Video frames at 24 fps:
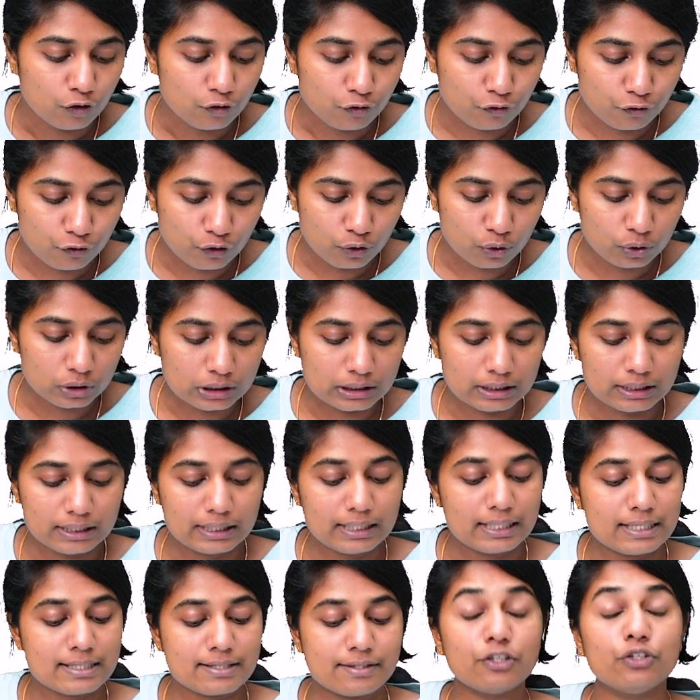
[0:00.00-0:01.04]
Fourth
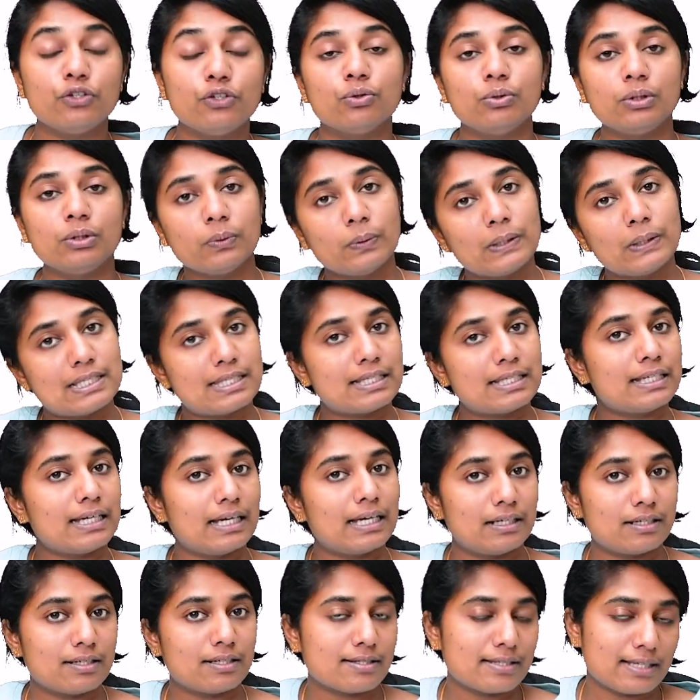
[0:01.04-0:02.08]
is the university
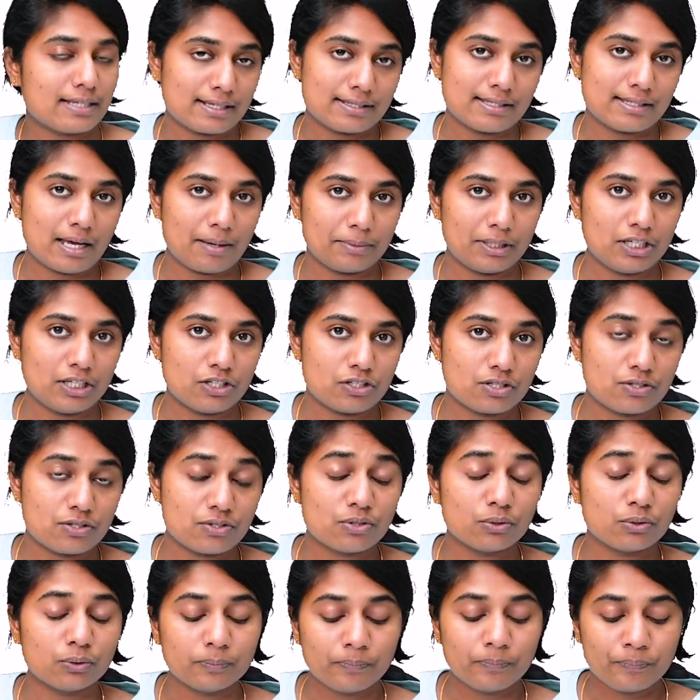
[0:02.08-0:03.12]
entrance examination.
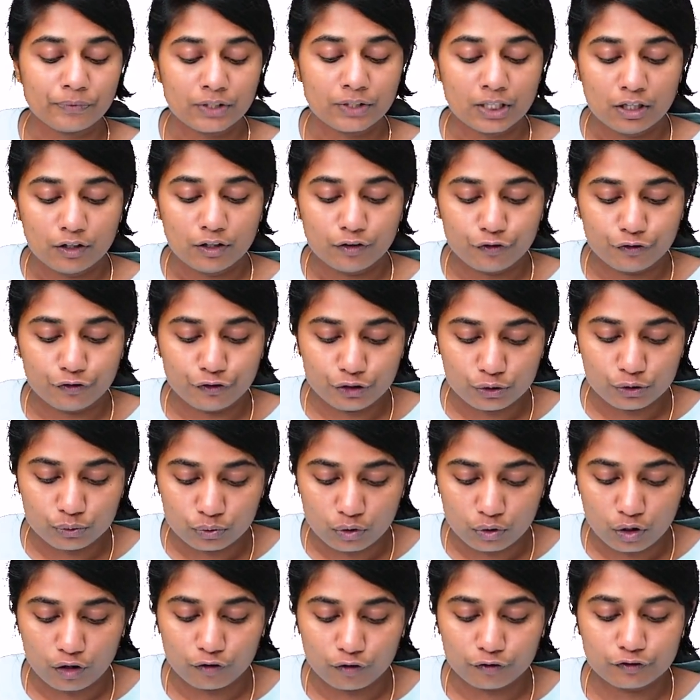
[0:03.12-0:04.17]
So
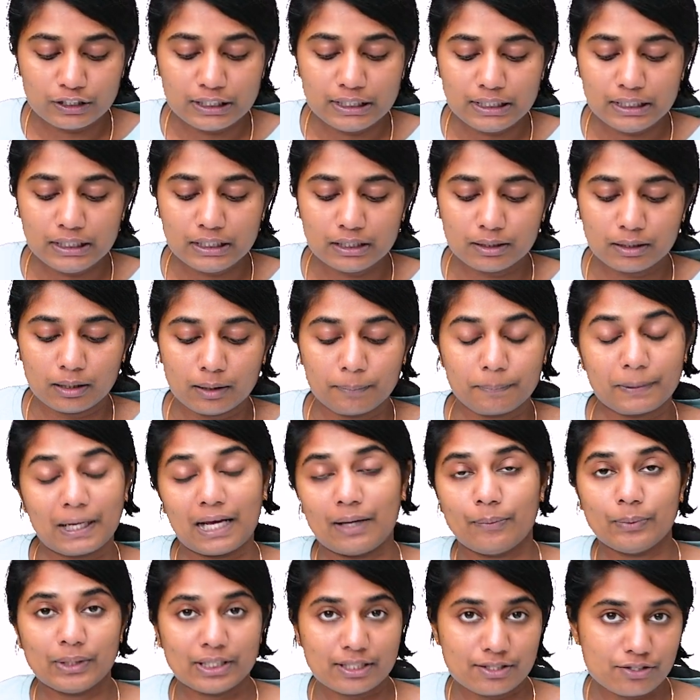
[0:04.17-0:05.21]
few of the
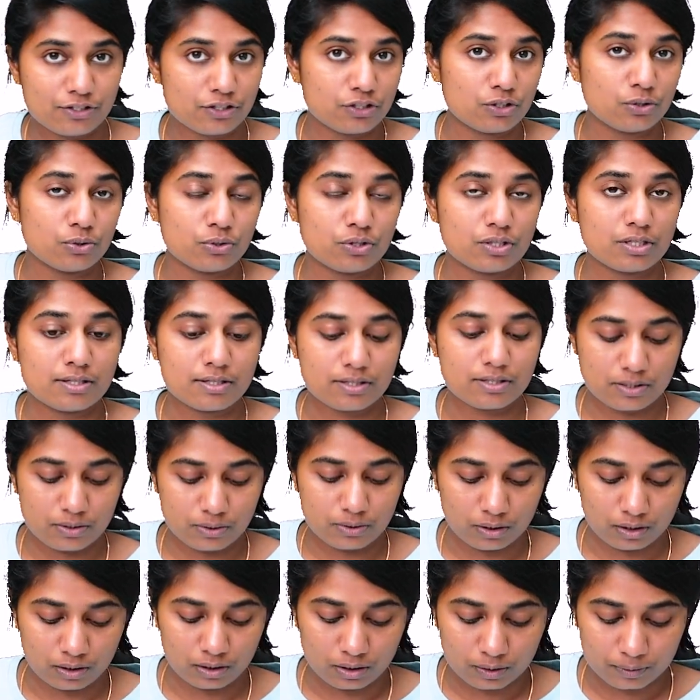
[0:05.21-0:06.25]
private
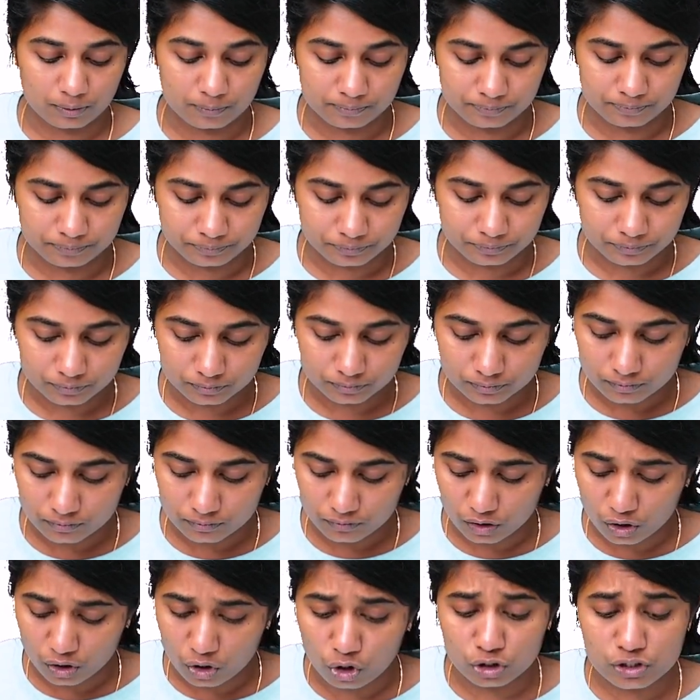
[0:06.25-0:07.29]
institutions
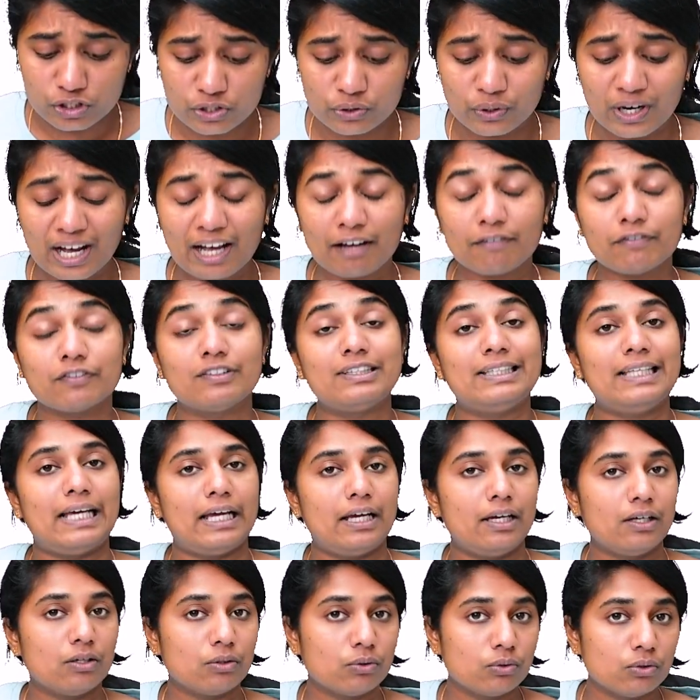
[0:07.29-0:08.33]
also have
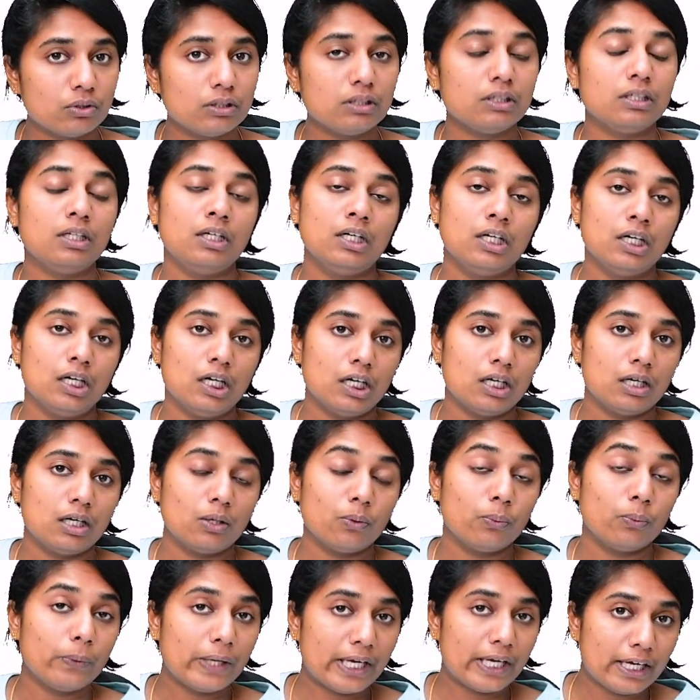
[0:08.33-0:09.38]
their own
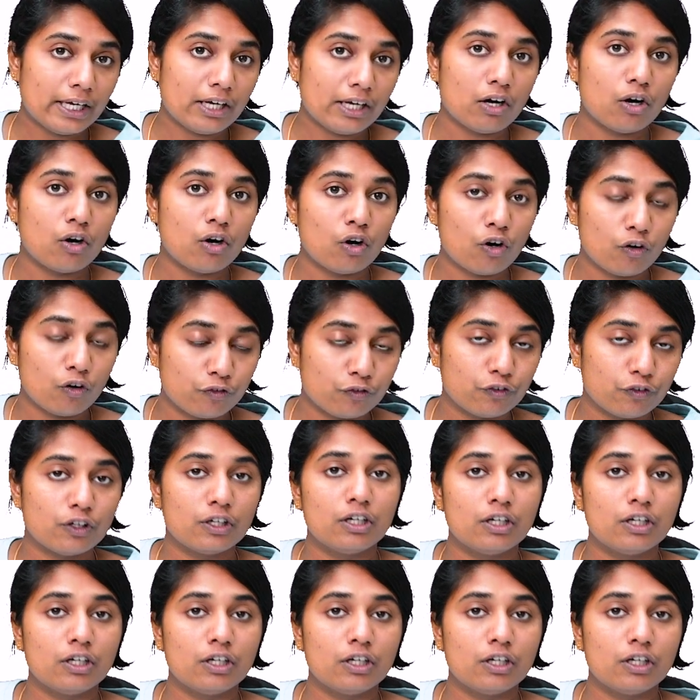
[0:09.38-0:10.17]
way of